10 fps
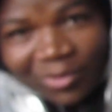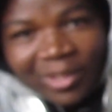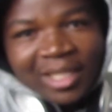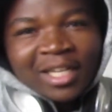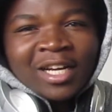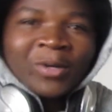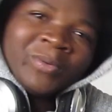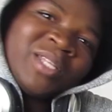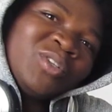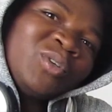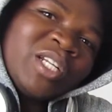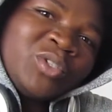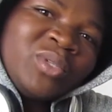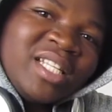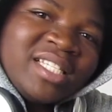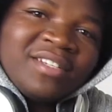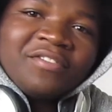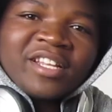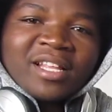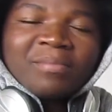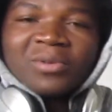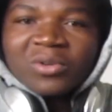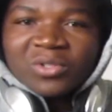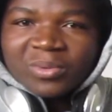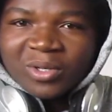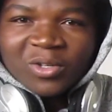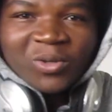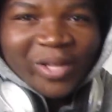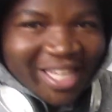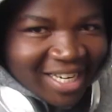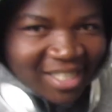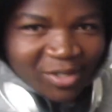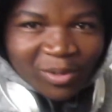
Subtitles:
Or we're not gonna do this in Venda because we don't know English.